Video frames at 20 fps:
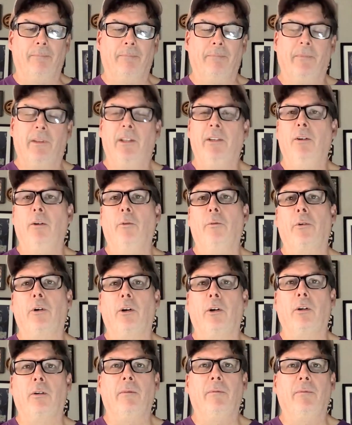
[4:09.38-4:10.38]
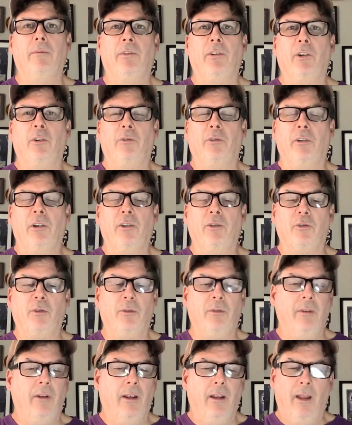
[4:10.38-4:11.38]
killed her, seriously
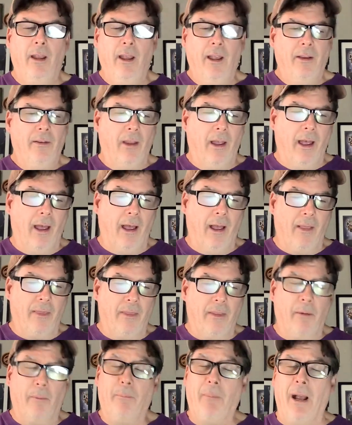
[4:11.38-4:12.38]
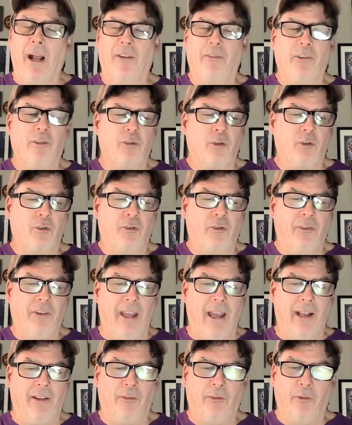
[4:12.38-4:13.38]
injured. The passenger,
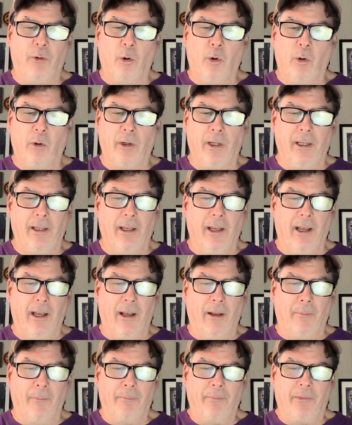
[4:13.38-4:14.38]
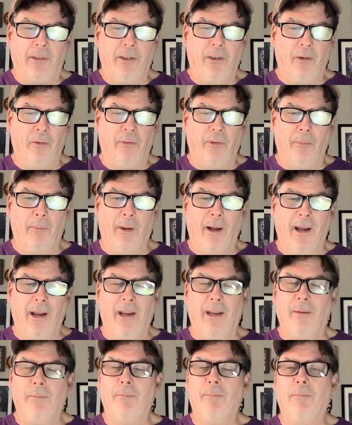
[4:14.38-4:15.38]
sad story, killed
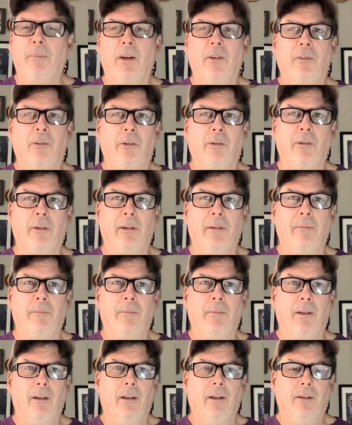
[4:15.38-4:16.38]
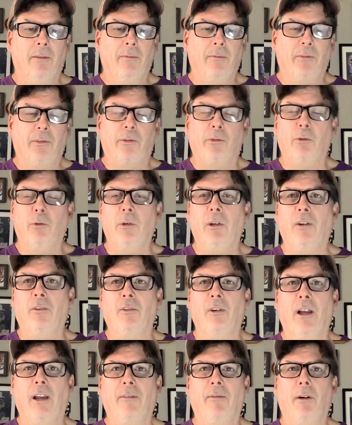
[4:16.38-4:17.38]
somebody, basically screwed his
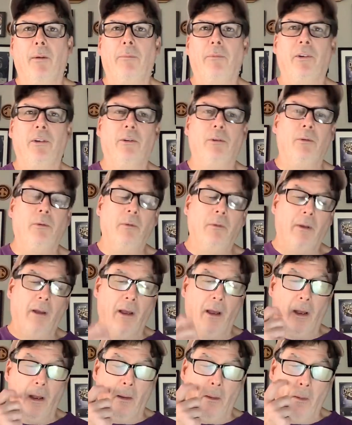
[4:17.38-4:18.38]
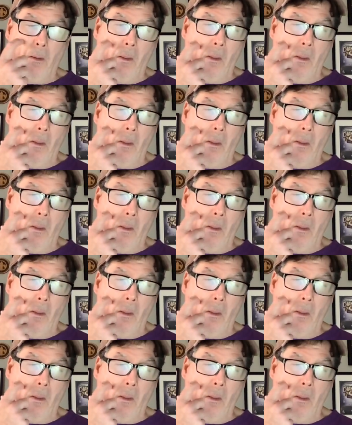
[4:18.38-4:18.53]
life up too. I